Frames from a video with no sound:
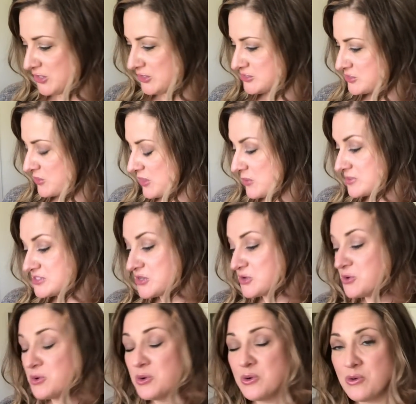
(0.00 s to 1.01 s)
So there was
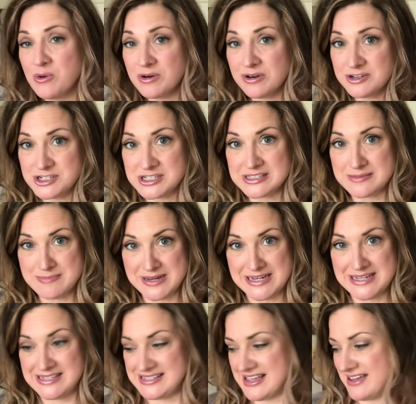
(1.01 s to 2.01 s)
a gorgeous
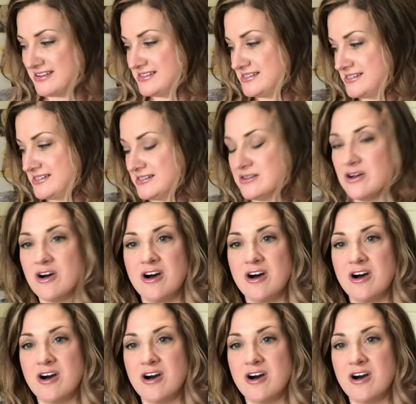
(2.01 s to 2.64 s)
mini set